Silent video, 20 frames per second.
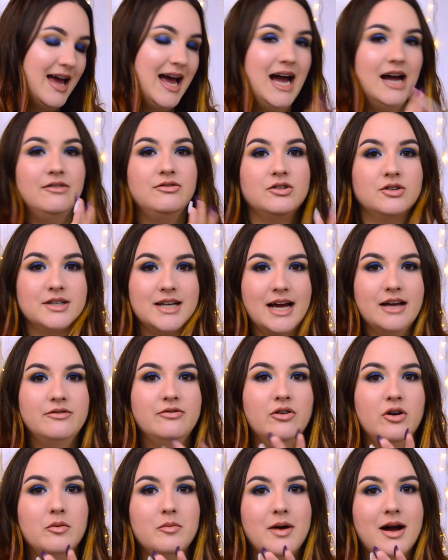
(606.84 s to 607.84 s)
After that,
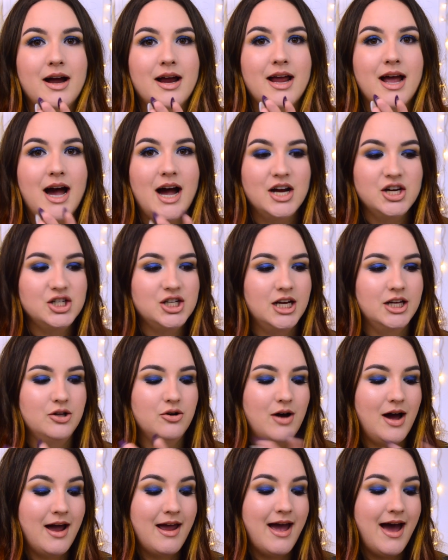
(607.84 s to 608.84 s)
for my
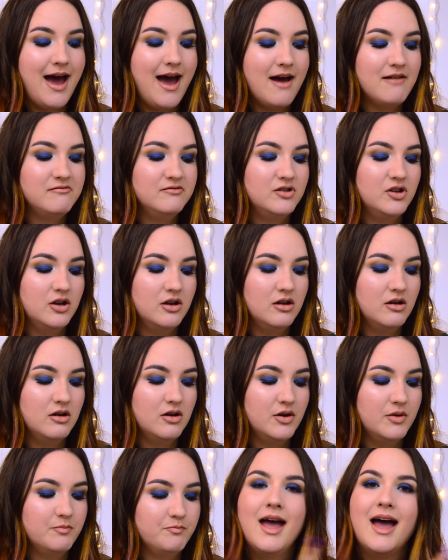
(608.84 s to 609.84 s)
eyeshadow, I have
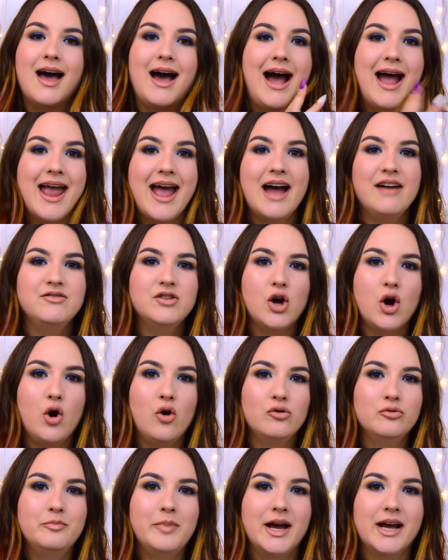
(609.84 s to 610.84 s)
the
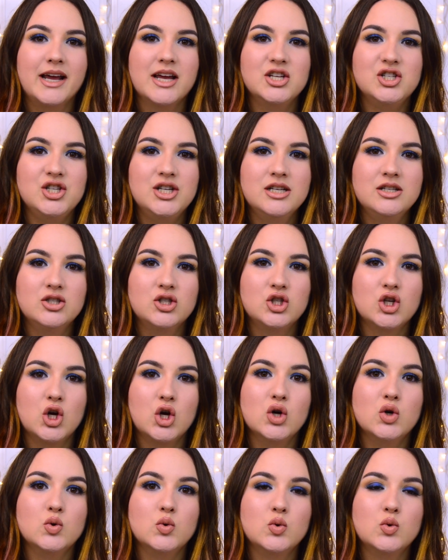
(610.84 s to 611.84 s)
old packaging,
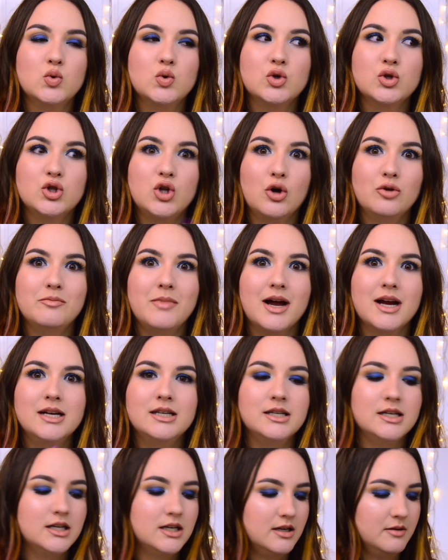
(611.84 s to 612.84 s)
so don't
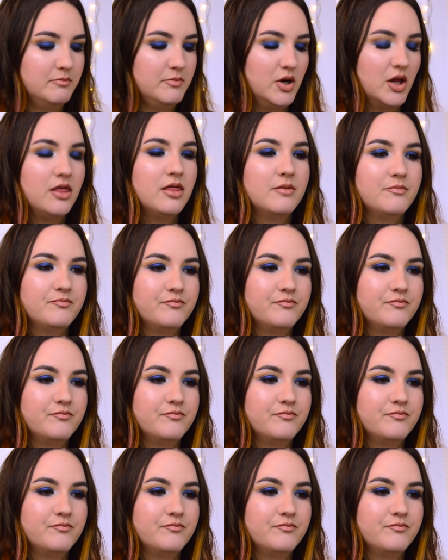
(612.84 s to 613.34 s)
mind. But